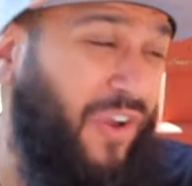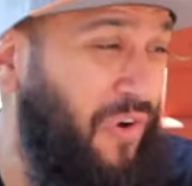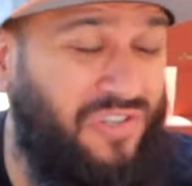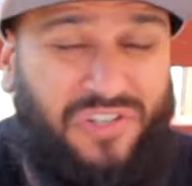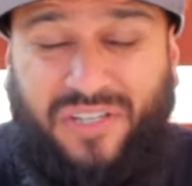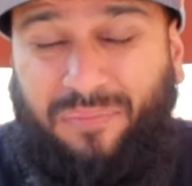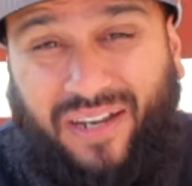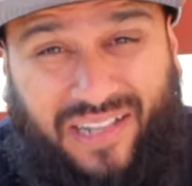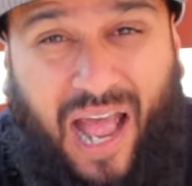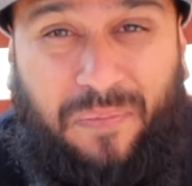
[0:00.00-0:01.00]
curse or something
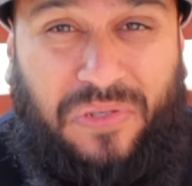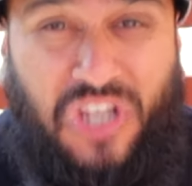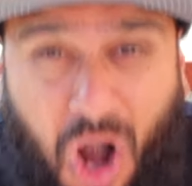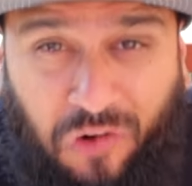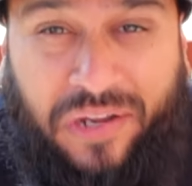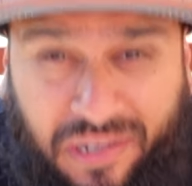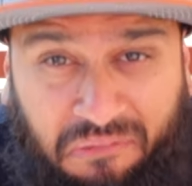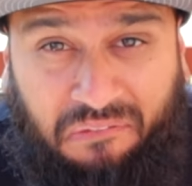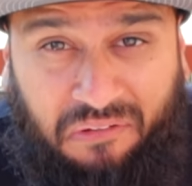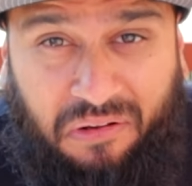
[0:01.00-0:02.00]
like that, I'm sorry.
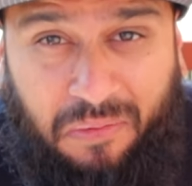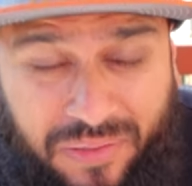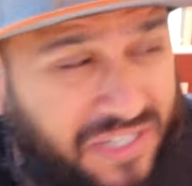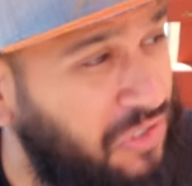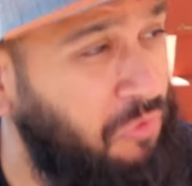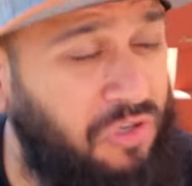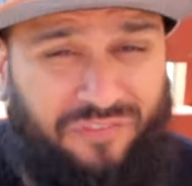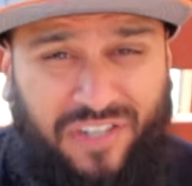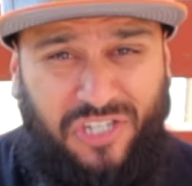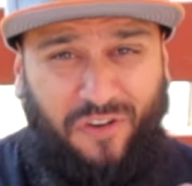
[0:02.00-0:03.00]
Please don't, if
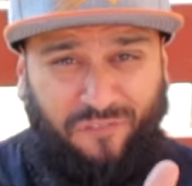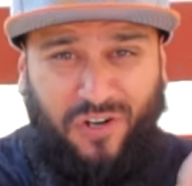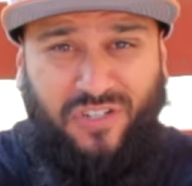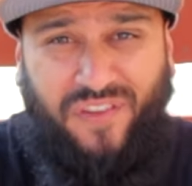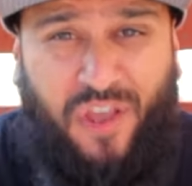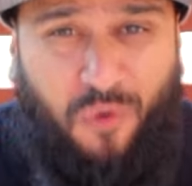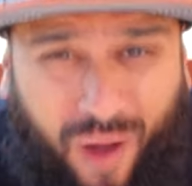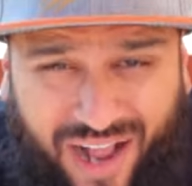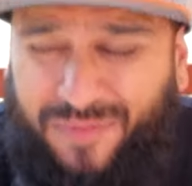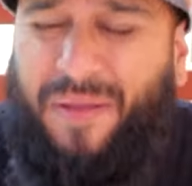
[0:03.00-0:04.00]
this is your first video
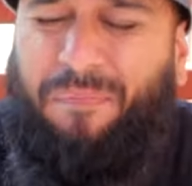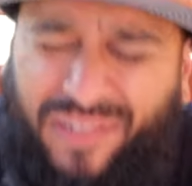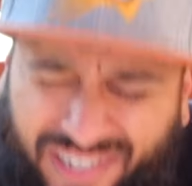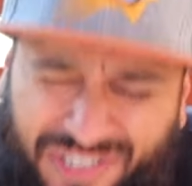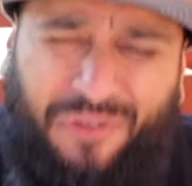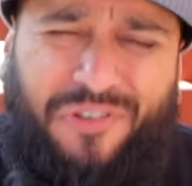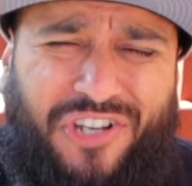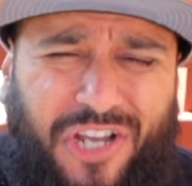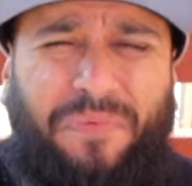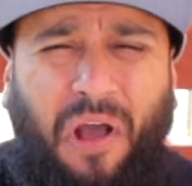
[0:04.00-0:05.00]
watching me, please don't
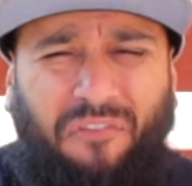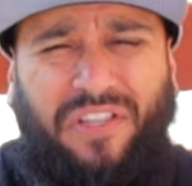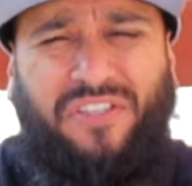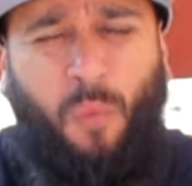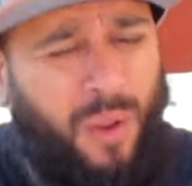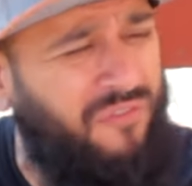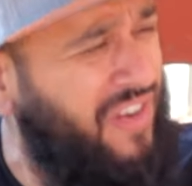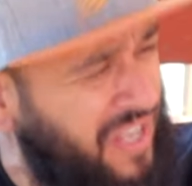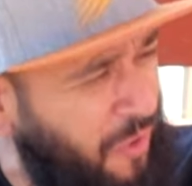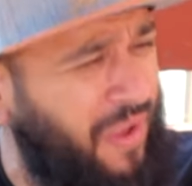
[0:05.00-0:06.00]
judge me off this one
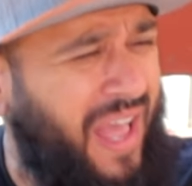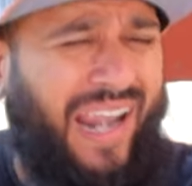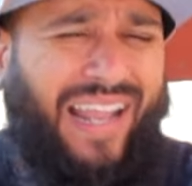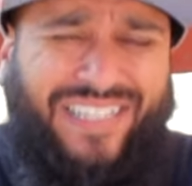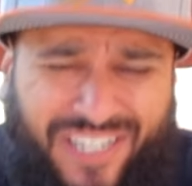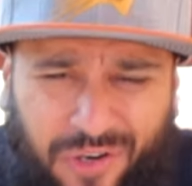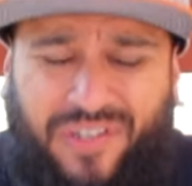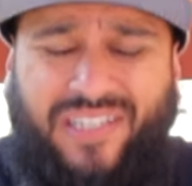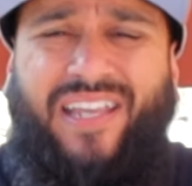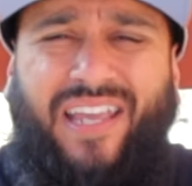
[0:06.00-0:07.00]
video. Like,
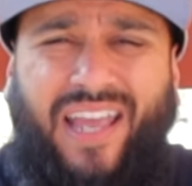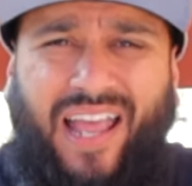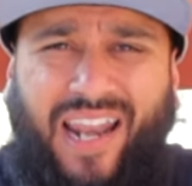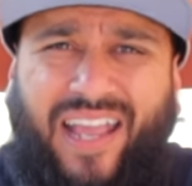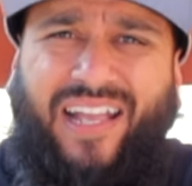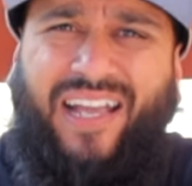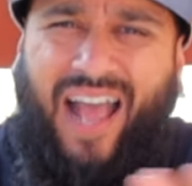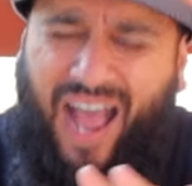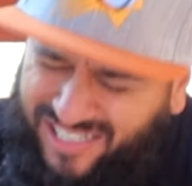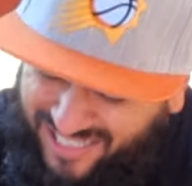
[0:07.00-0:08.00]
seriously, like,
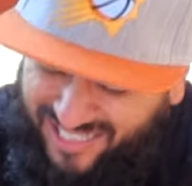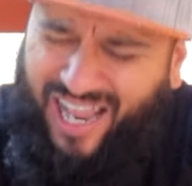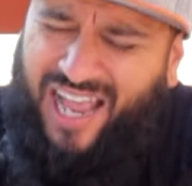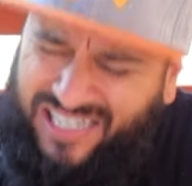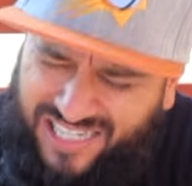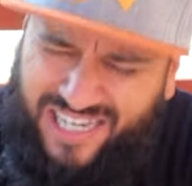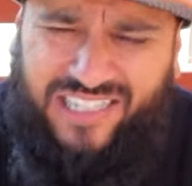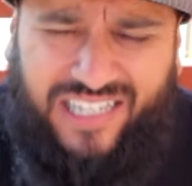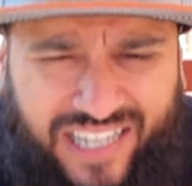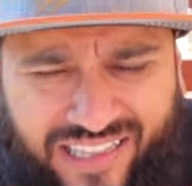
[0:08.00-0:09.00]
I just need
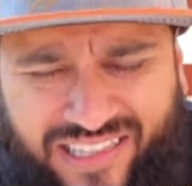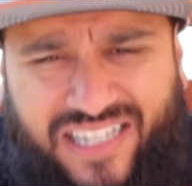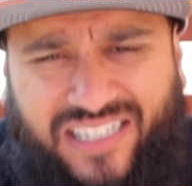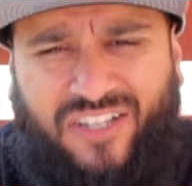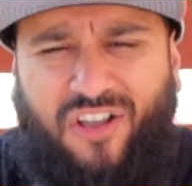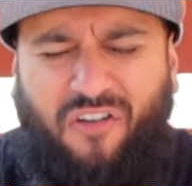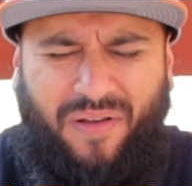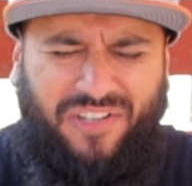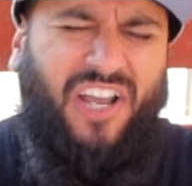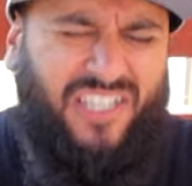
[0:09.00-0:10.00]
to get these things off
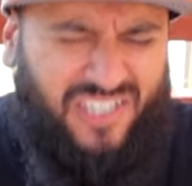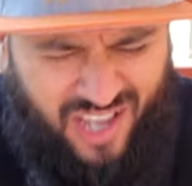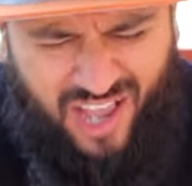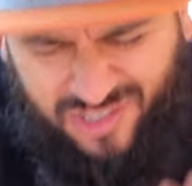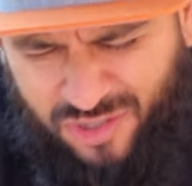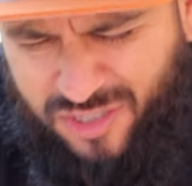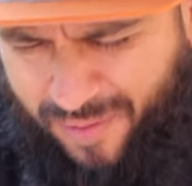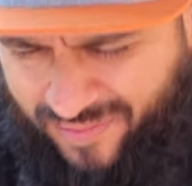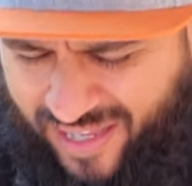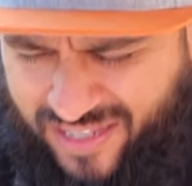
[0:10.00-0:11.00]
my chest. So it's
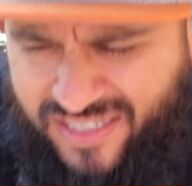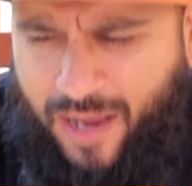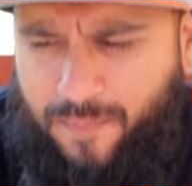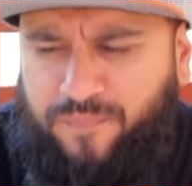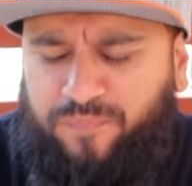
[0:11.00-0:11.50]
about that time.